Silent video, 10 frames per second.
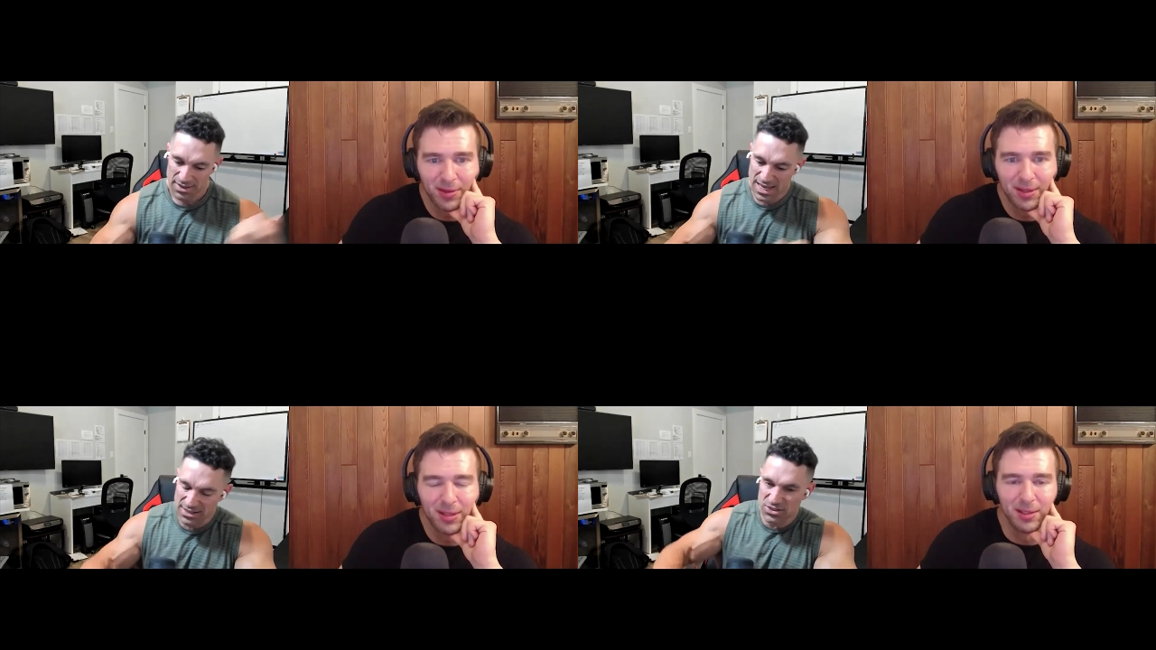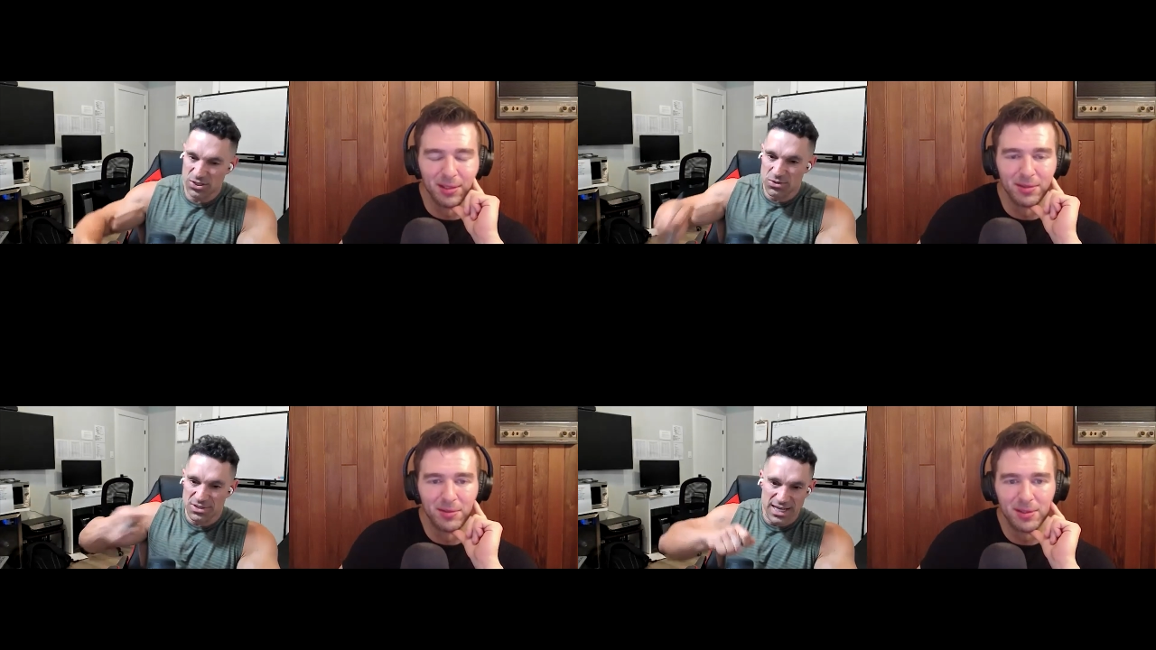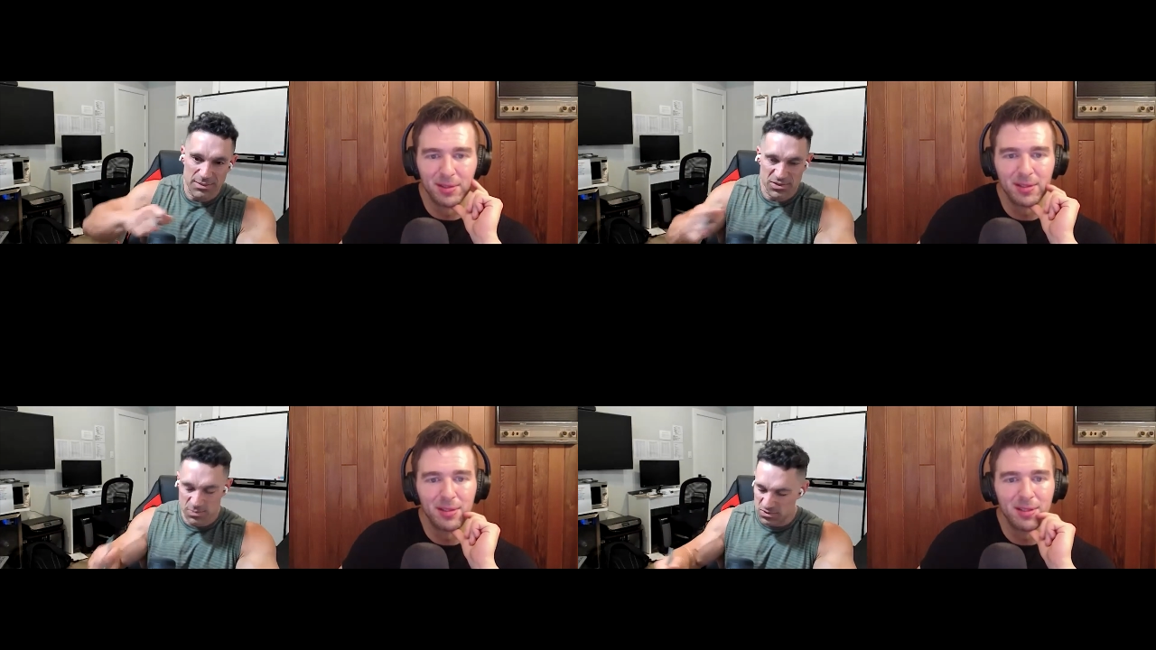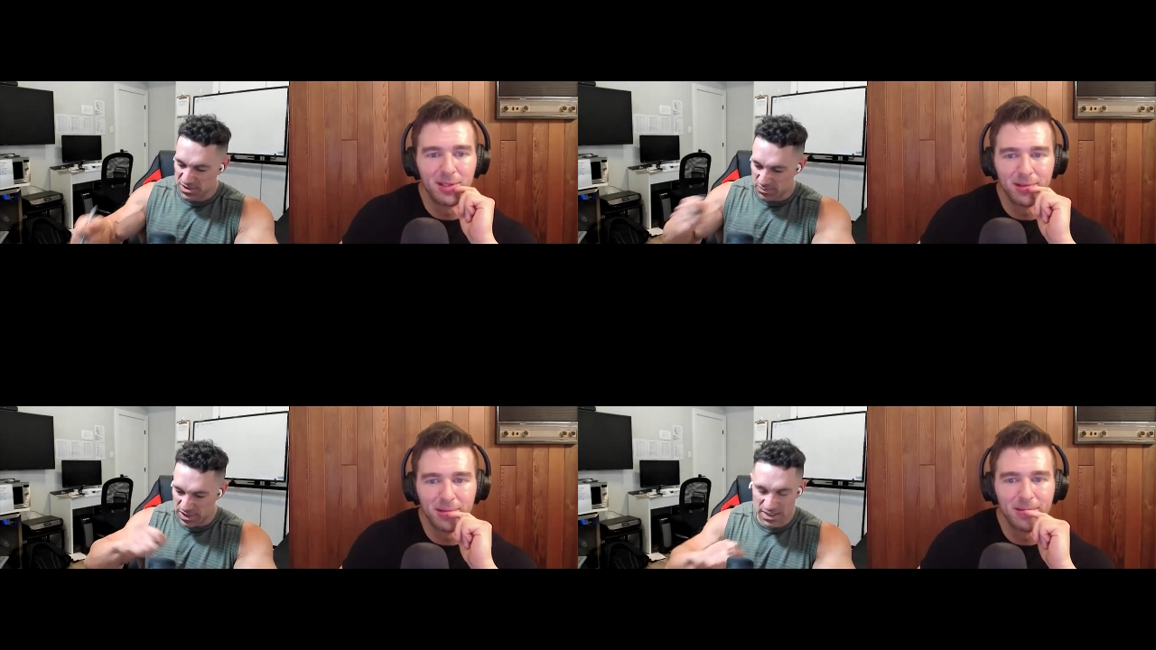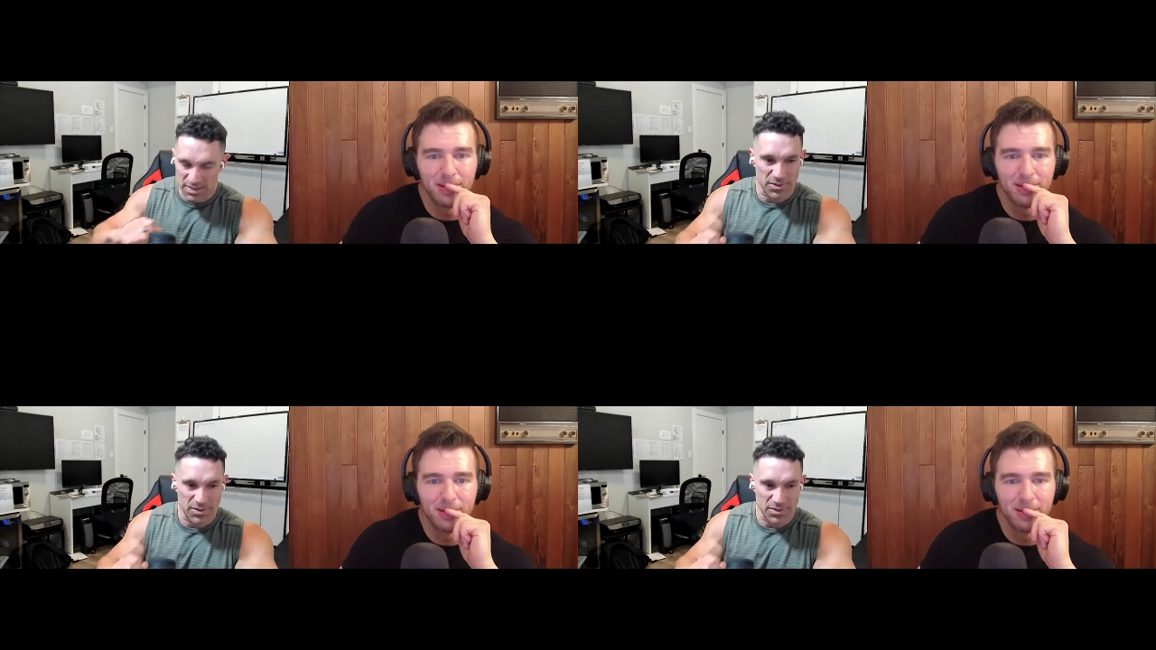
Speaker 1: that 2 tablespoons of peanut